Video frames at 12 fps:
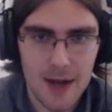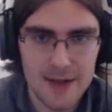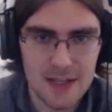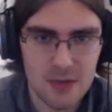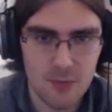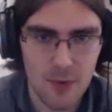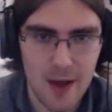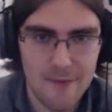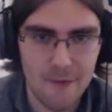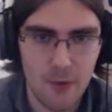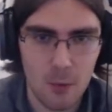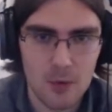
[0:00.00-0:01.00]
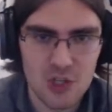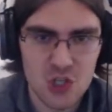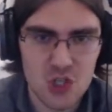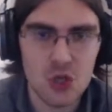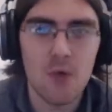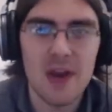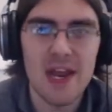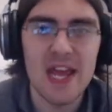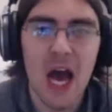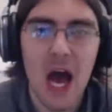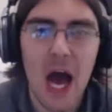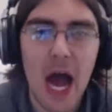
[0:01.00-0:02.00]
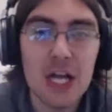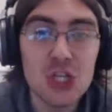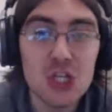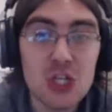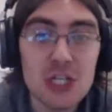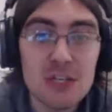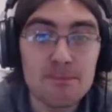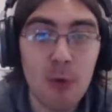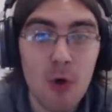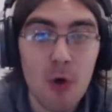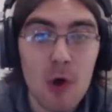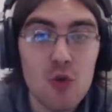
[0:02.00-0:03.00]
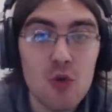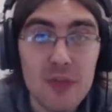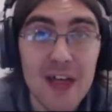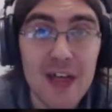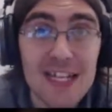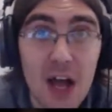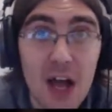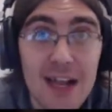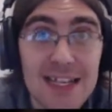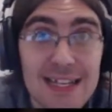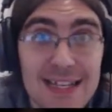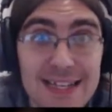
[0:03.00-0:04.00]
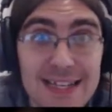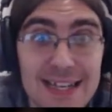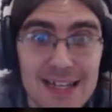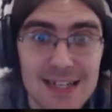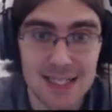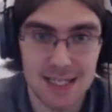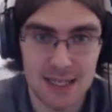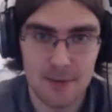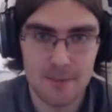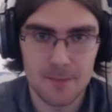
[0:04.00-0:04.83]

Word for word: And here's a rifle. Sorry, I just borrow you that I need it.